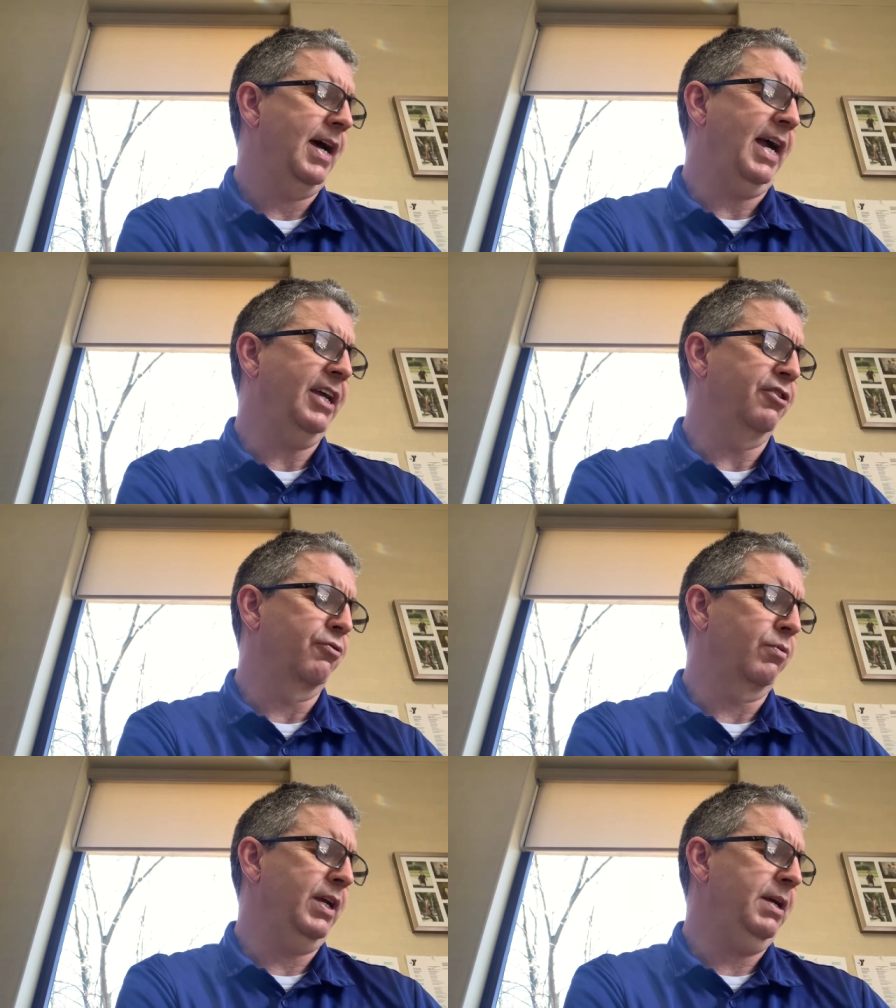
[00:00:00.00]
I can
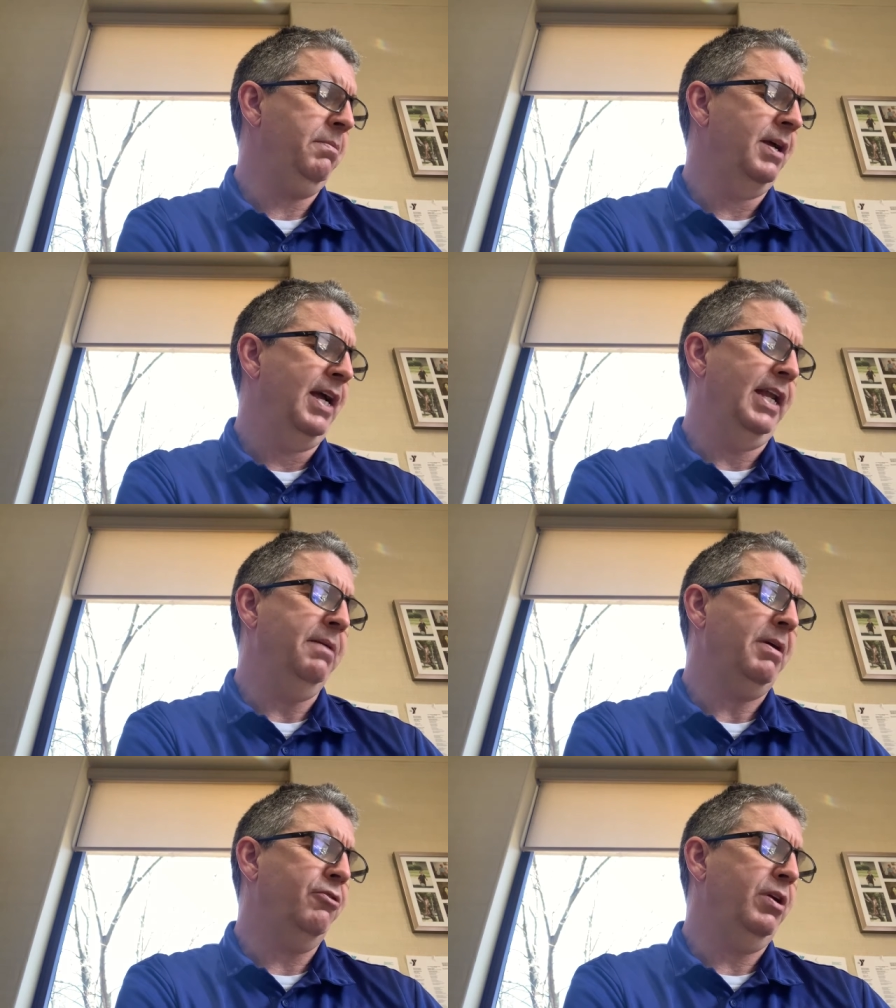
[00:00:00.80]
dream, and
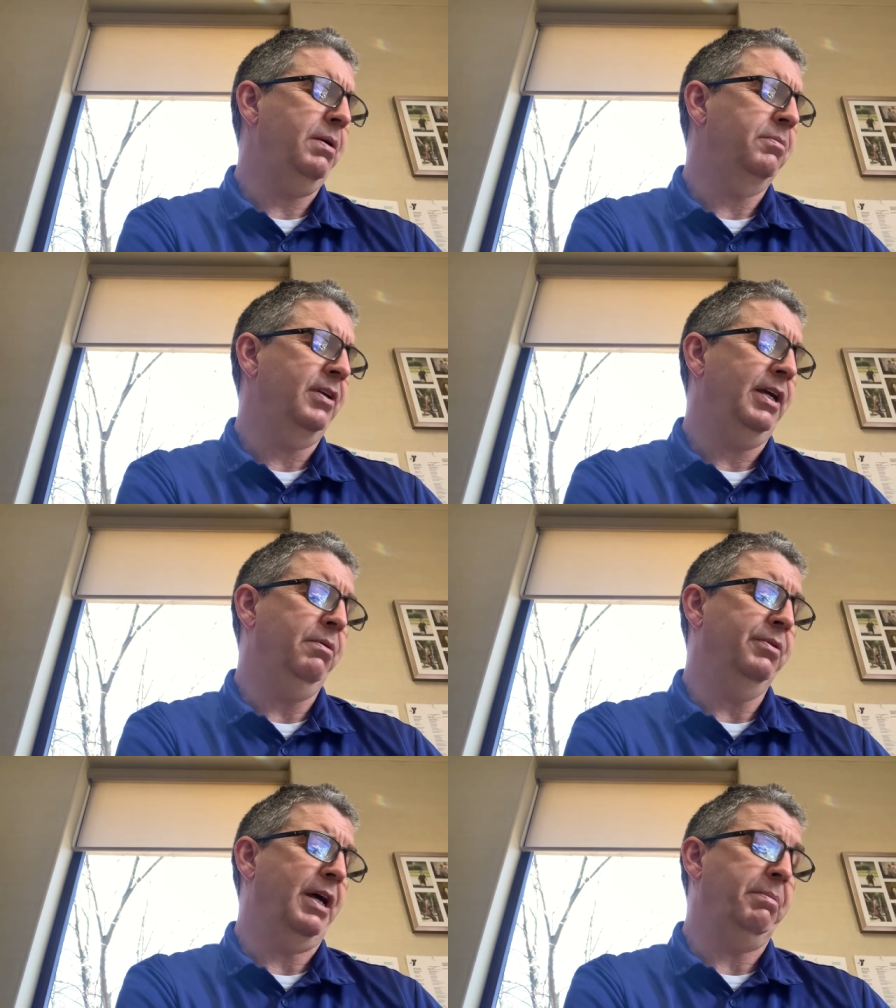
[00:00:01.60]
in my dreams, it
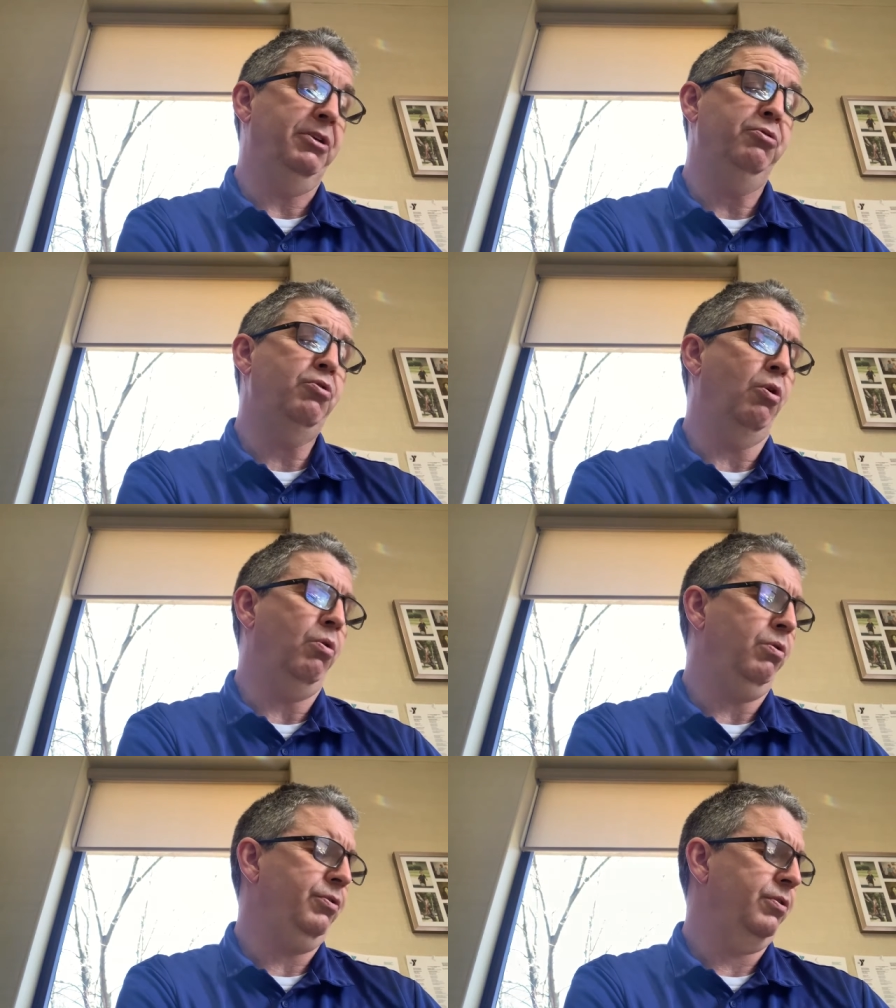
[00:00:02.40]
will not be too
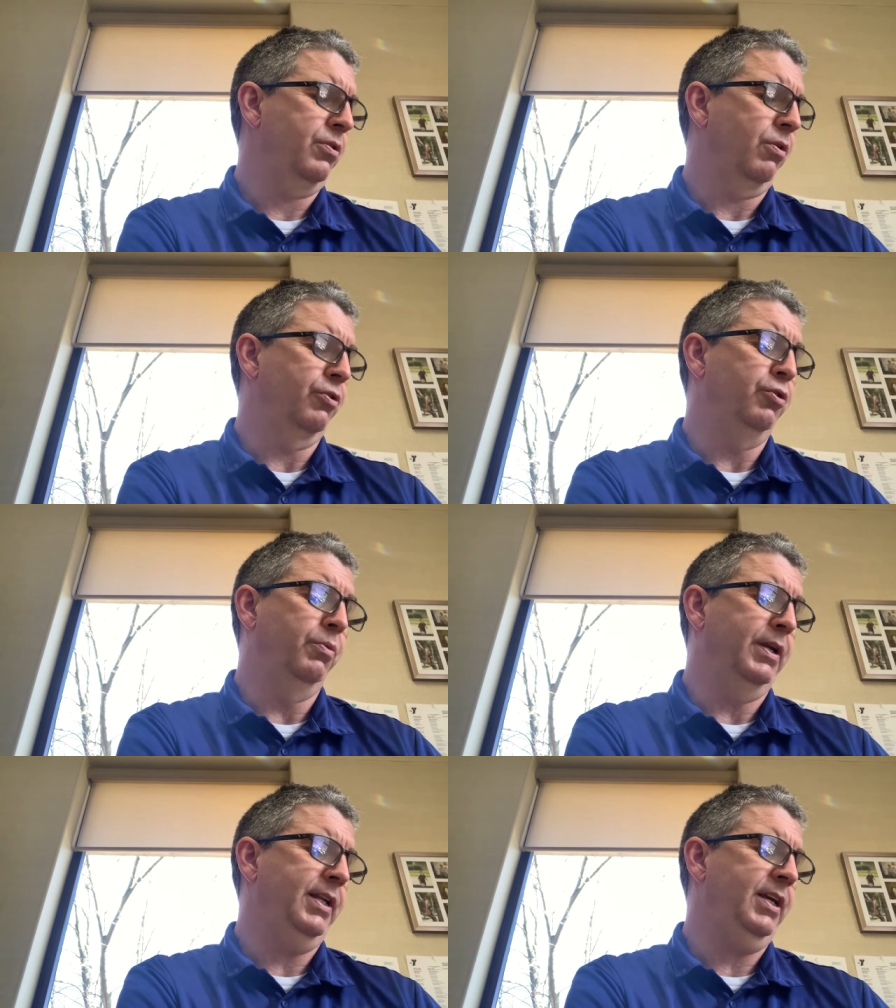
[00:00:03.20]
cold, or too
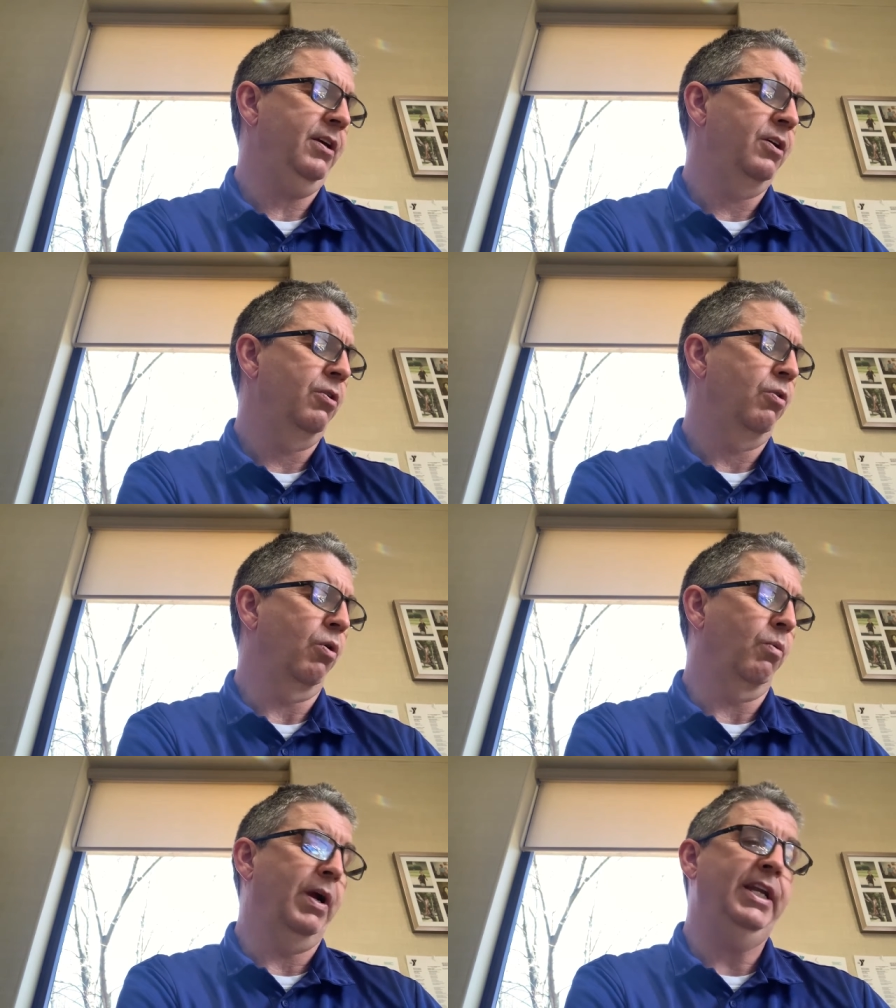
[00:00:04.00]
windy,
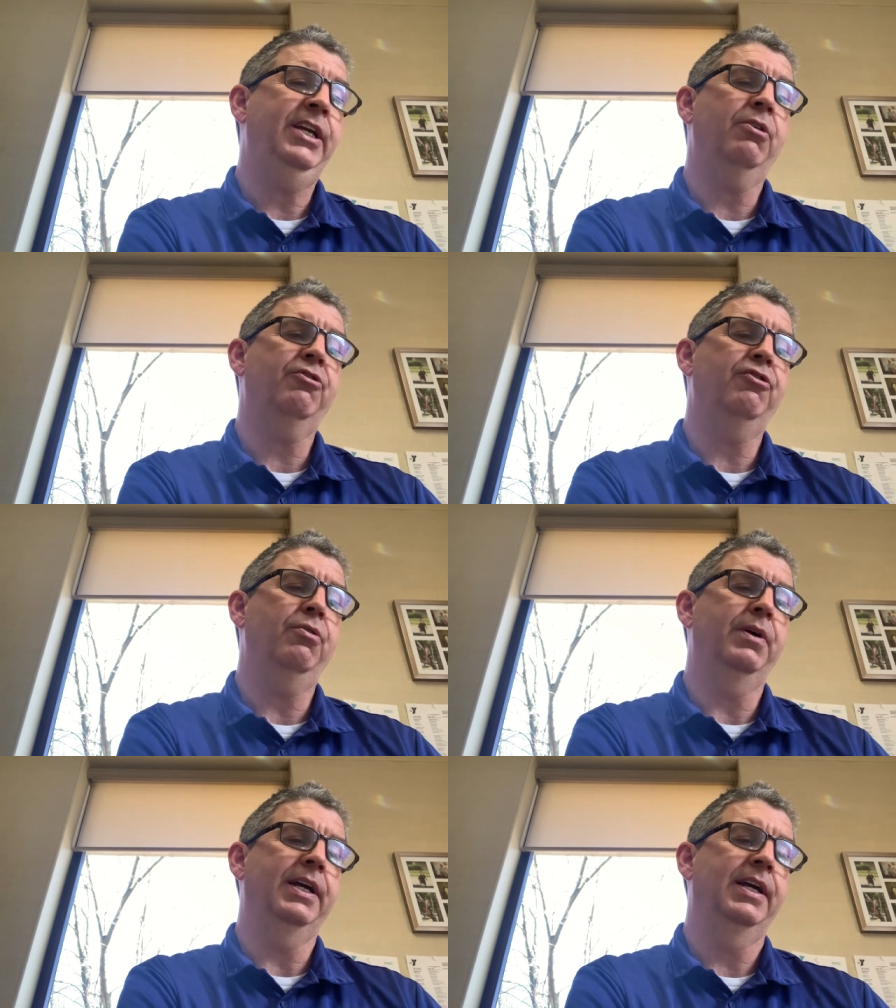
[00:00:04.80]
or rainy, or
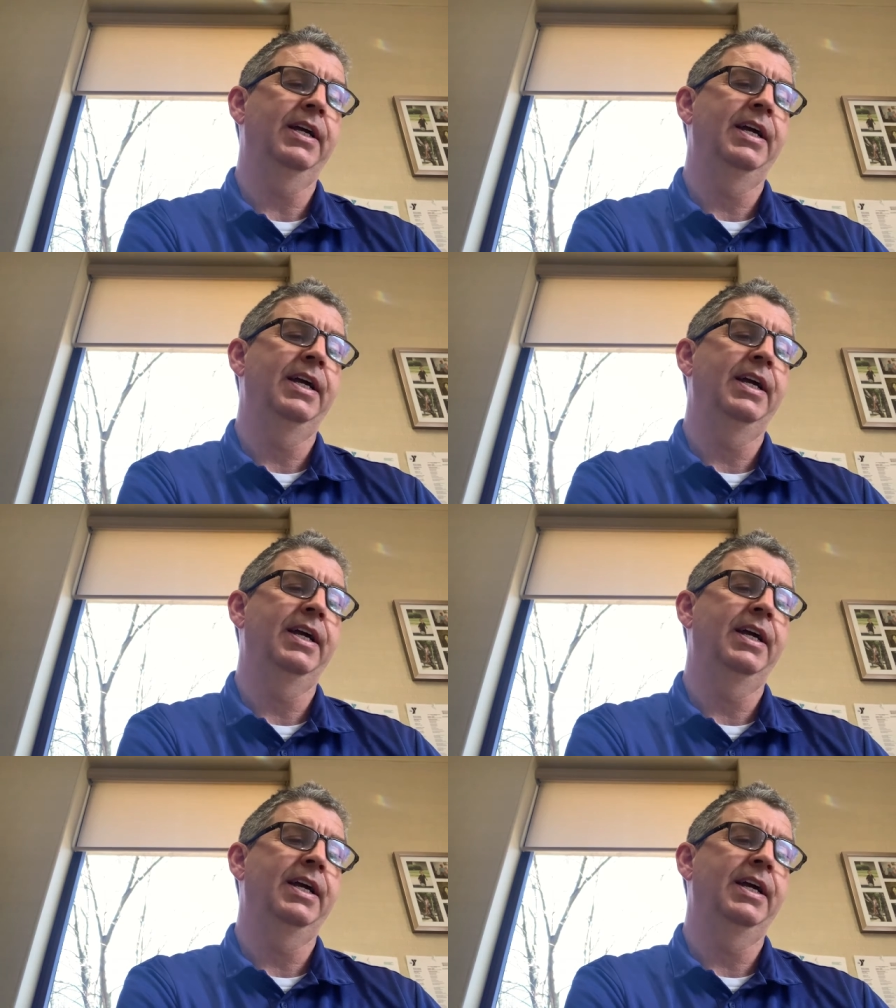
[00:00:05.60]
snowy.